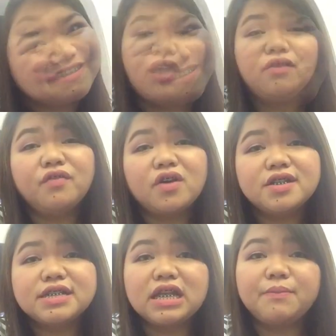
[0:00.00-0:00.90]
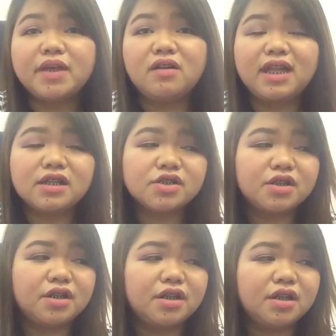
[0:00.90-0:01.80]
And of course, seeing my
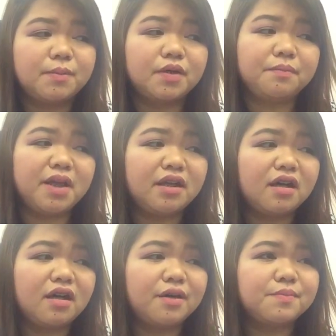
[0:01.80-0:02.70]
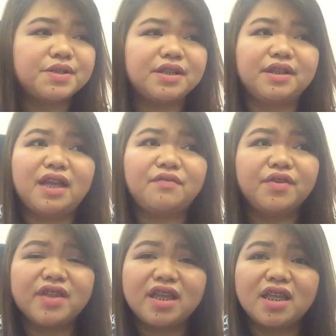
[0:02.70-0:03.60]
collection about makeups and
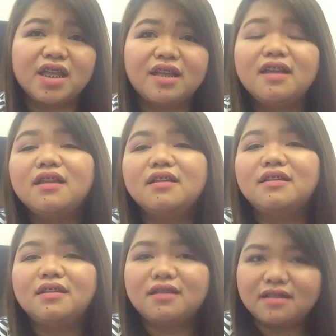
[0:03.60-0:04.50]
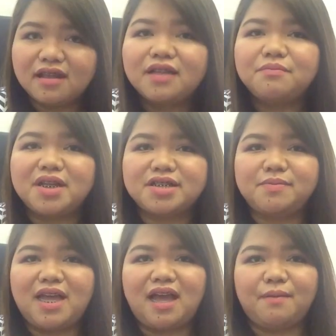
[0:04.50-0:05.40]
everything, that makes
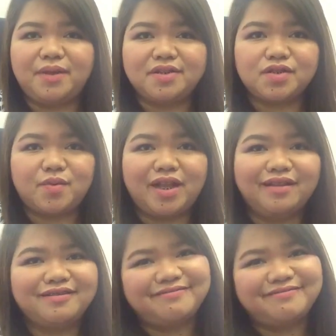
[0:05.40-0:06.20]
me happy as well.